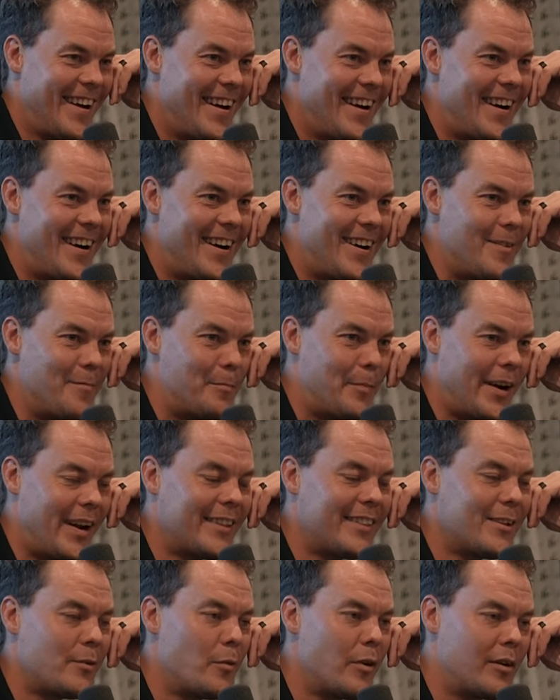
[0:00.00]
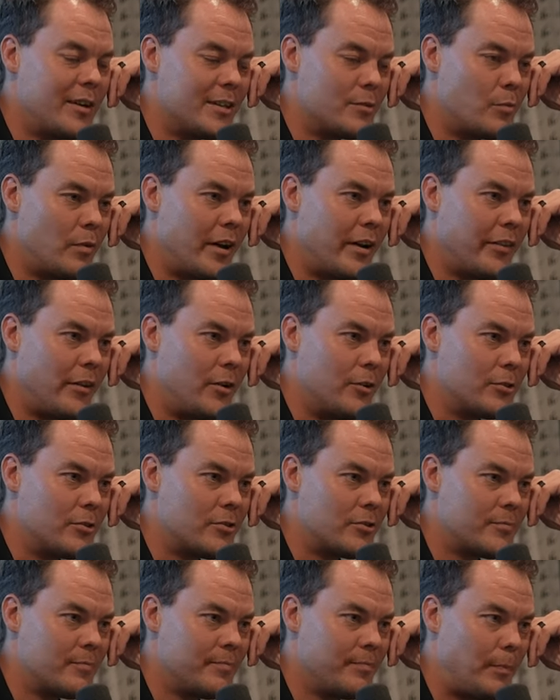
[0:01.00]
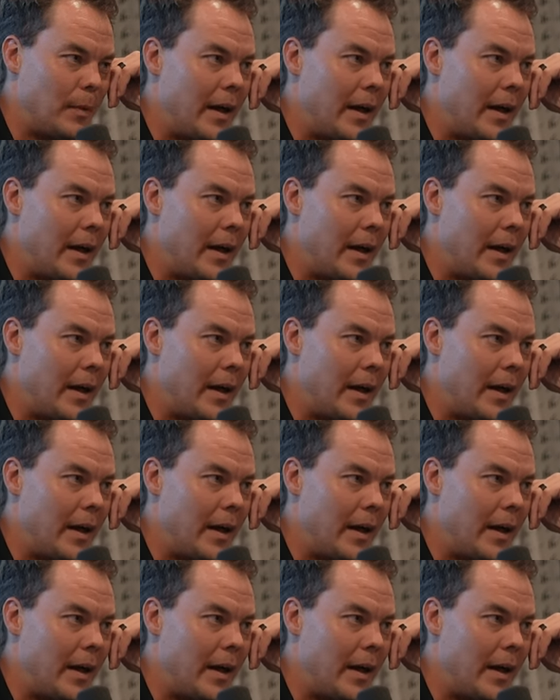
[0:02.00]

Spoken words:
But I think it was one of those